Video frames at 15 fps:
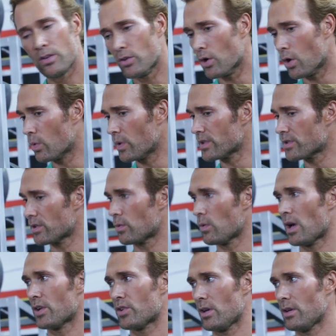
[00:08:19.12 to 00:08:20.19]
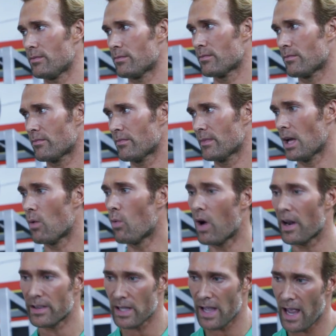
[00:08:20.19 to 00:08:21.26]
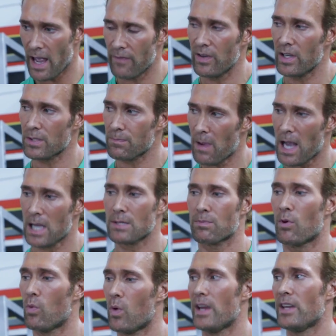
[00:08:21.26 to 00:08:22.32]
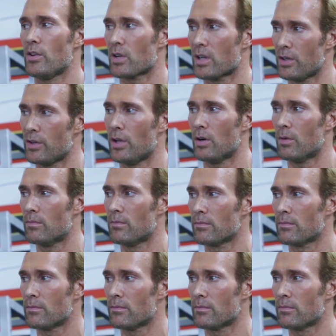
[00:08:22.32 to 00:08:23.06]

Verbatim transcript: no reason to rush it. Okay. I want the heaviest possible weight you can do.